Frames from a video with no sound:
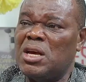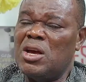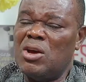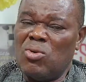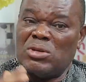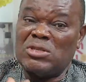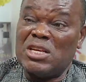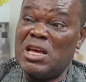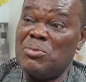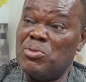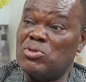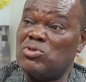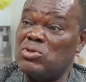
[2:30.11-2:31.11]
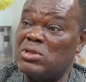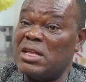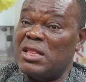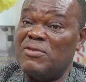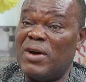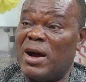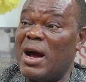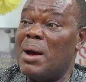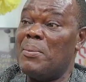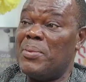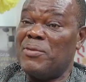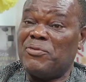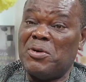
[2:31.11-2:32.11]
was able to deliver and
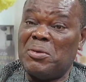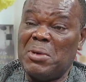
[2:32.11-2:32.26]
perform.